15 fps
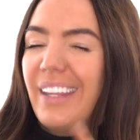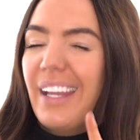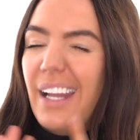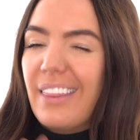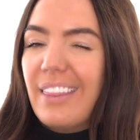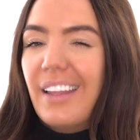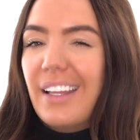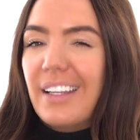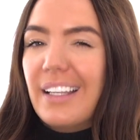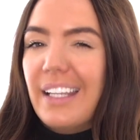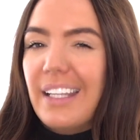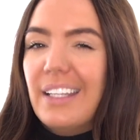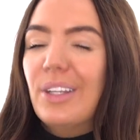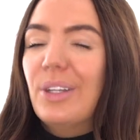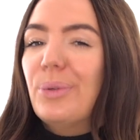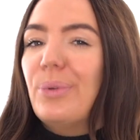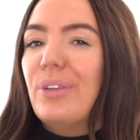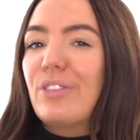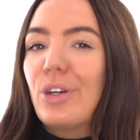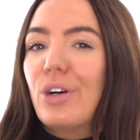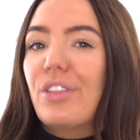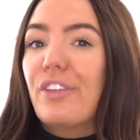And thirdly,
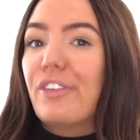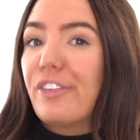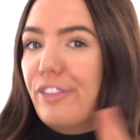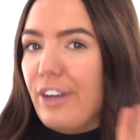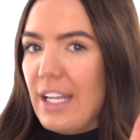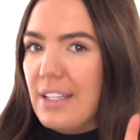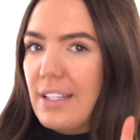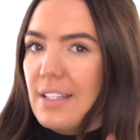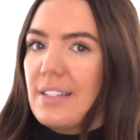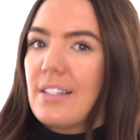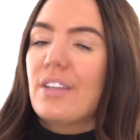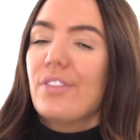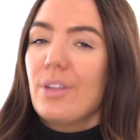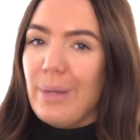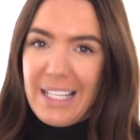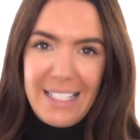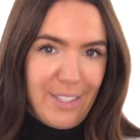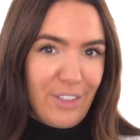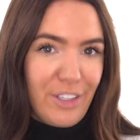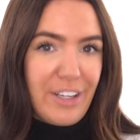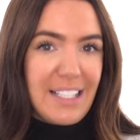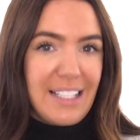we've got the friends of the passive
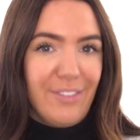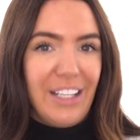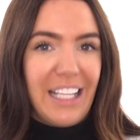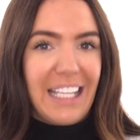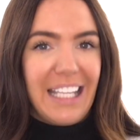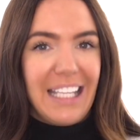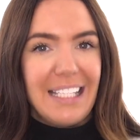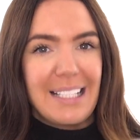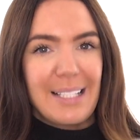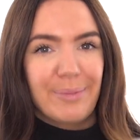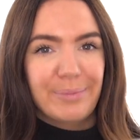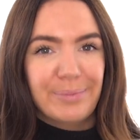aggressive linkies.